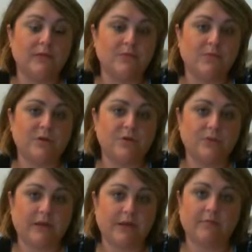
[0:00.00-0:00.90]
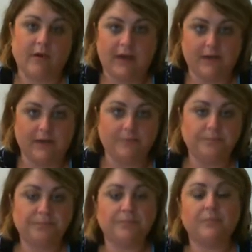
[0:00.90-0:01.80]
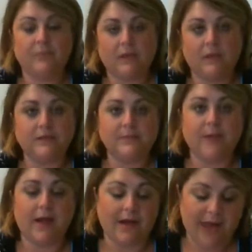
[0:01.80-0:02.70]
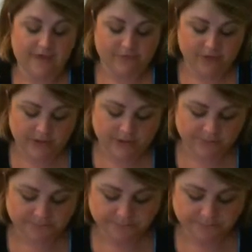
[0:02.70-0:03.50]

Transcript: is 120/80. It's about average.